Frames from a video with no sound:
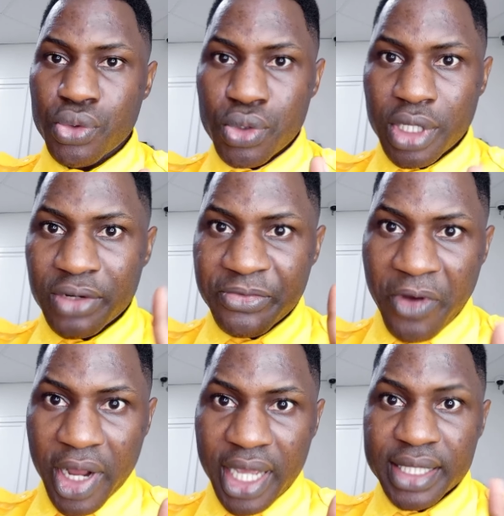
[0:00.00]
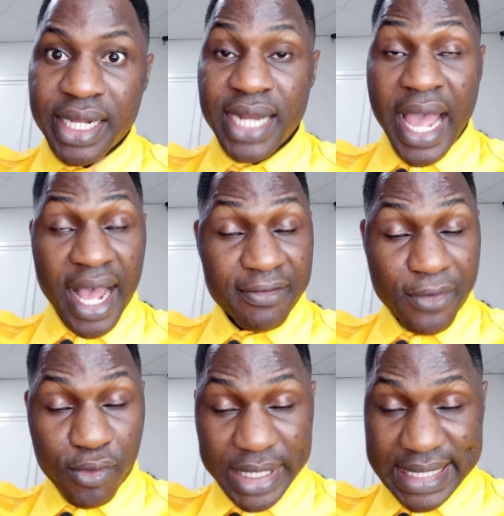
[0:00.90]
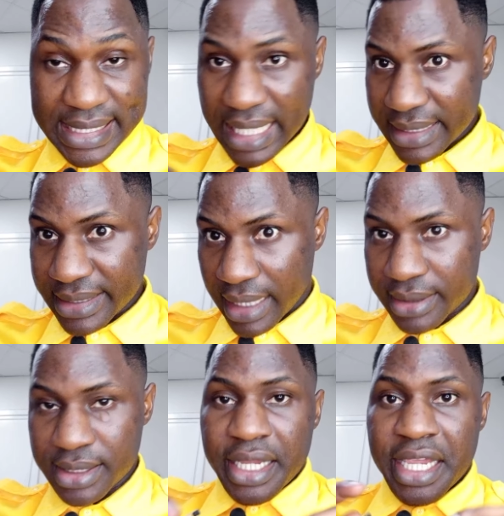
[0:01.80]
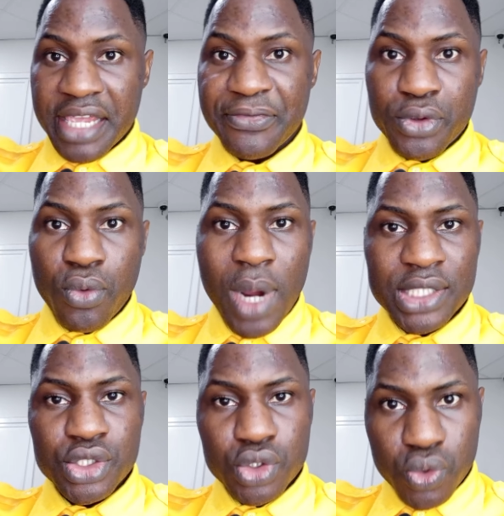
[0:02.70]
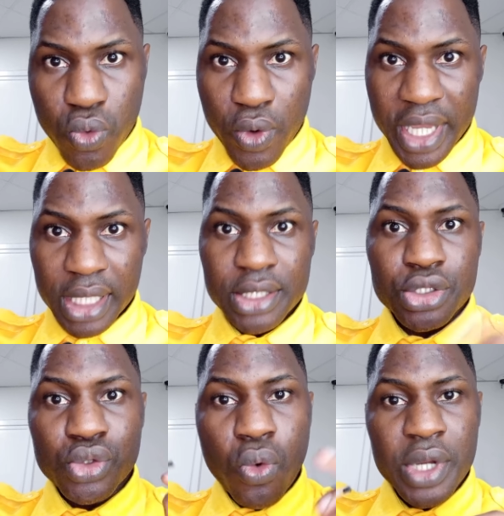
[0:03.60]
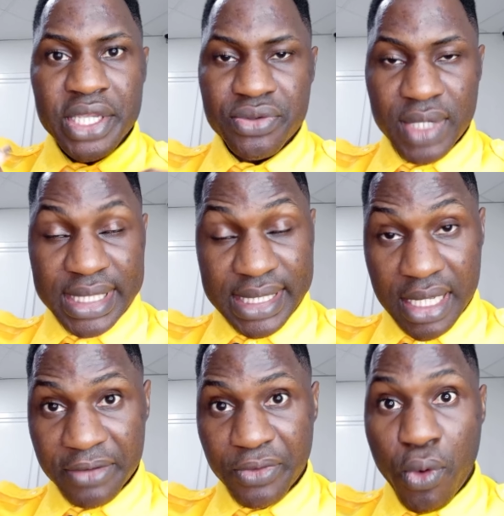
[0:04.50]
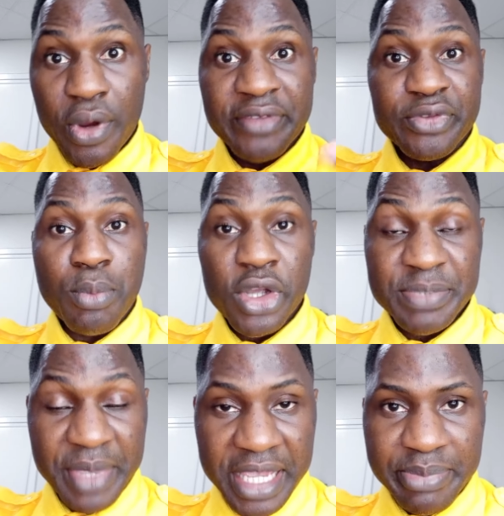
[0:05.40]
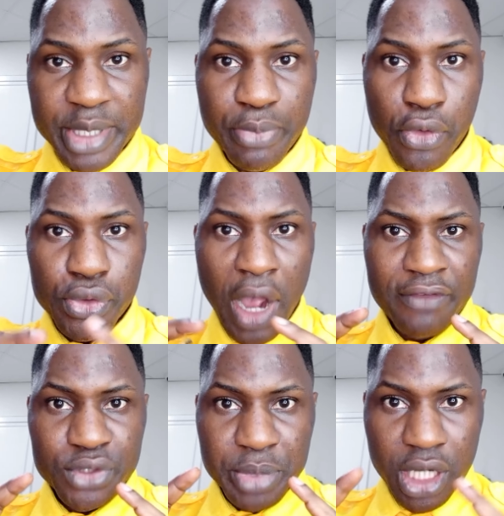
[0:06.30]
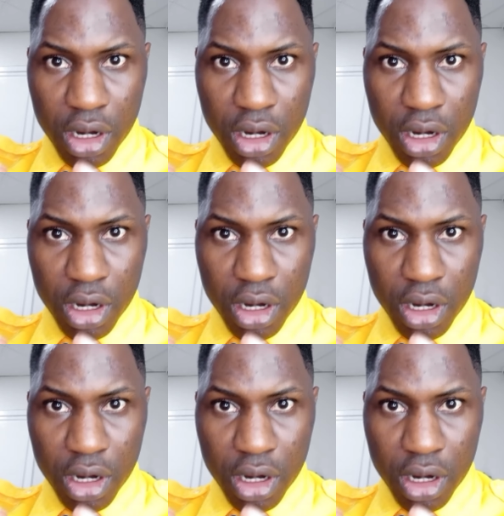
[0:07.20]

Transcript: Do not forget that I have always said that if you want to do it yourself. Or if you must pay people, you have to be